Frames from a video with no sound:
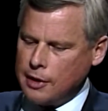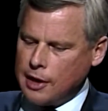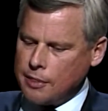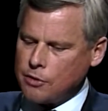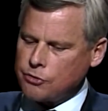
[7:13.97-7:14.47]

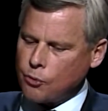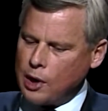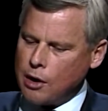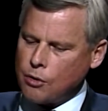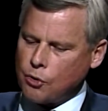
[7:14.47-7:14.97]
And there is a
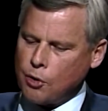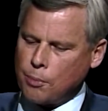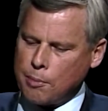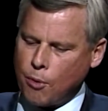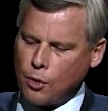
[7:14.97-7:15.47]
rare group
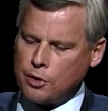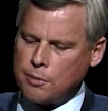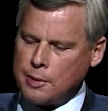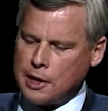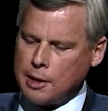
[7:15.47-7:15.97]
reported to
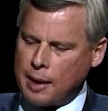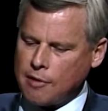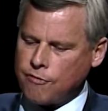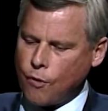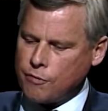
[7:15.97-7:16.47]
be about
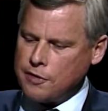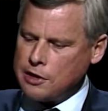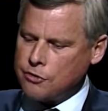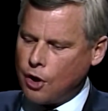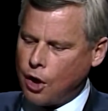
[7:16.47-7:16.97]
4
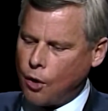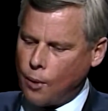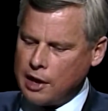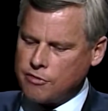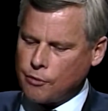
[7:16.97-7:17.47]
feet tall,
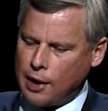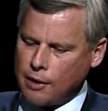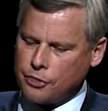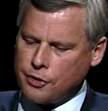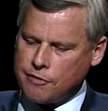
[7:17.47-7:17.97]
weight of
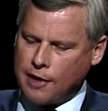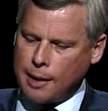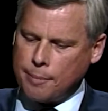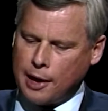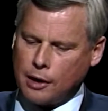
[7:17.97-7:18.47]
around
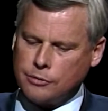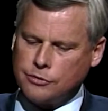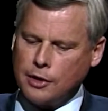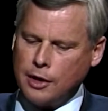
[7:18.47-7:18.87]
35 pounds,